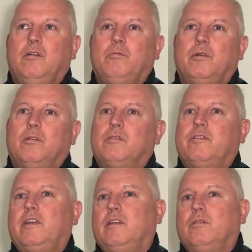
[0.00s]
but I was
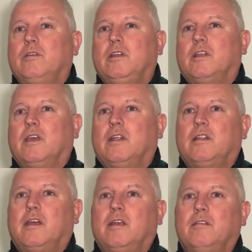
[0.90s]
very lucky to get
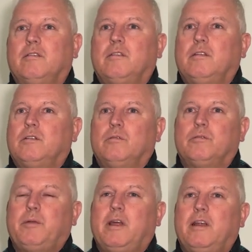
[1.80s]
there. Like, those
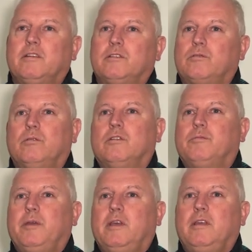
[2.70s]
players as good as
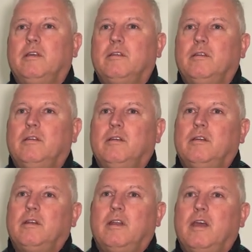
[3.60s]
me
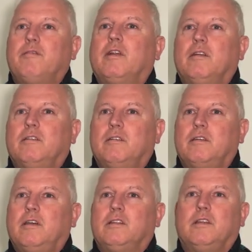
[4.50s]
never
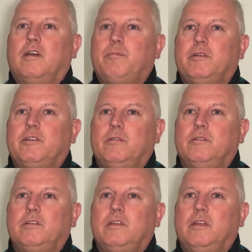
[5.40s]
got the
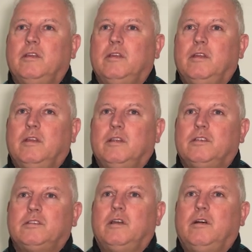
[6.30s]
opportunity.
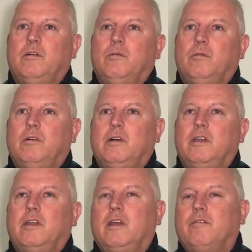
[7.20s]
So I
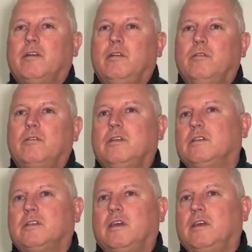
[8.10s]
never look and
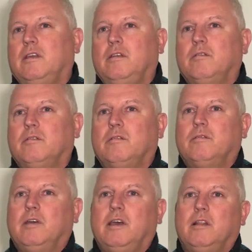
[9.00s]
say,
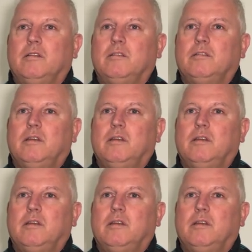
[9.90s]
well,